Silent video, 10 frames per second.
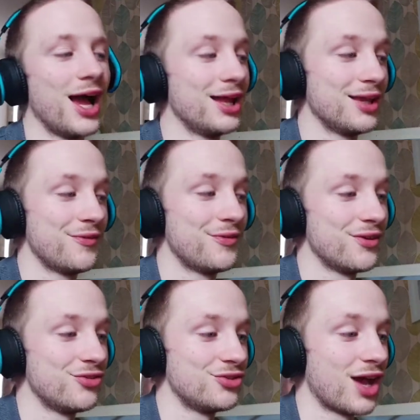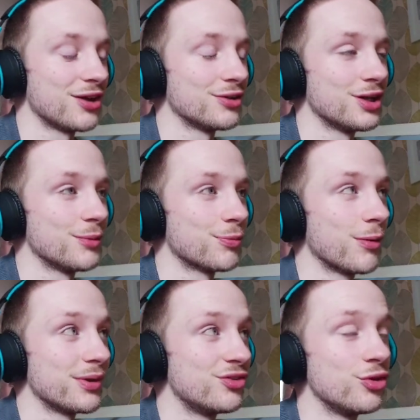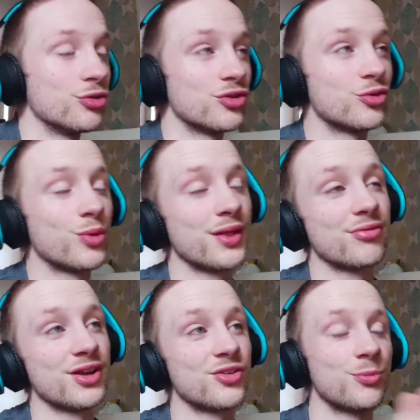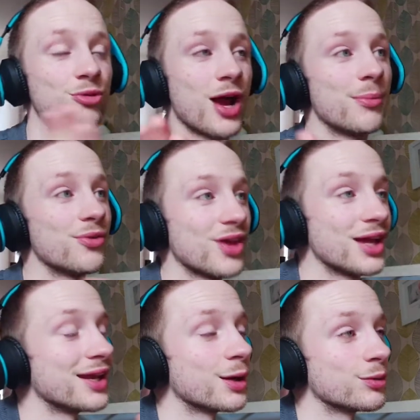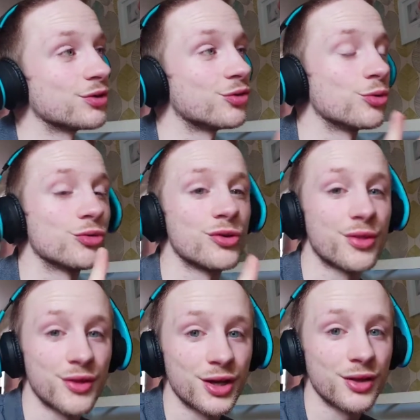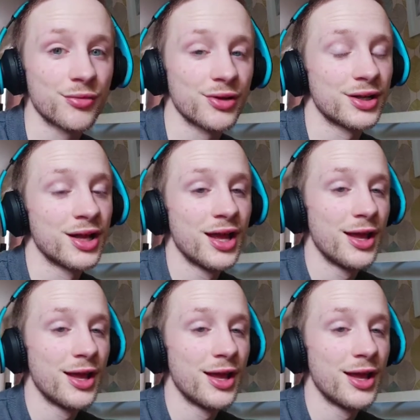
I left this channel at probably 223 subscribers, and now we're at 233.